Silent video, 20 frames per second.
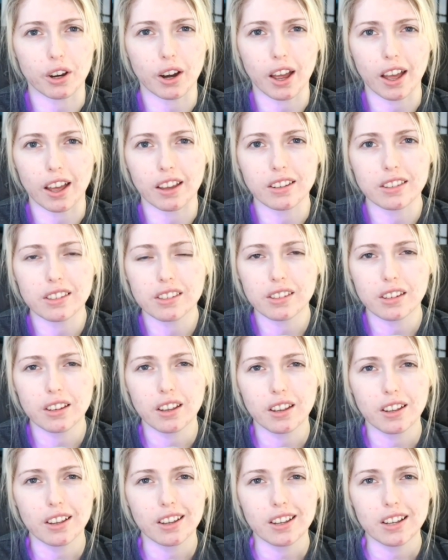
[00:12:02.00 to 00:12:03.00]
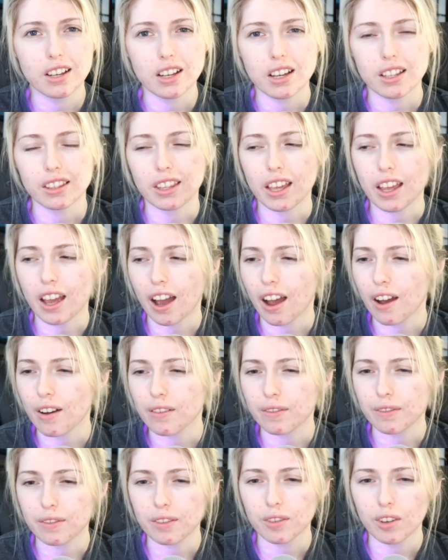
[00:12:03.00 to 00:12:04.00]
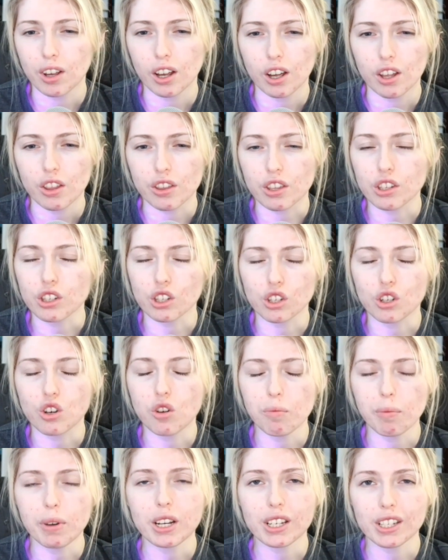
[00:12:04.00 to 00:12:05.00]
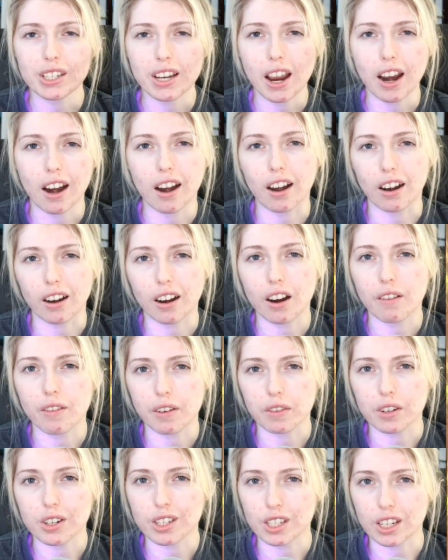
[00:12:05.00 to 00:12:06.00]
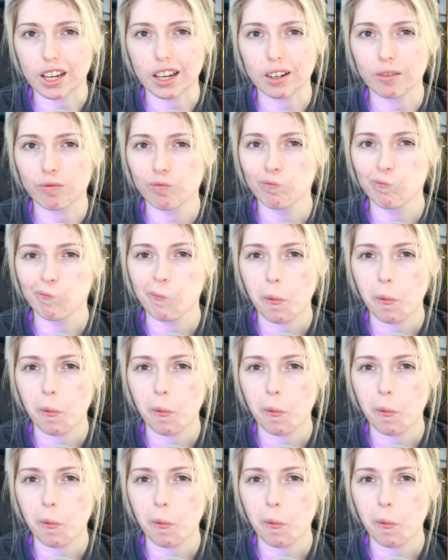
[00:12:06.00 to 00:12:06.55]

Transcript: heads? They have the stupidest hair I've ever seen.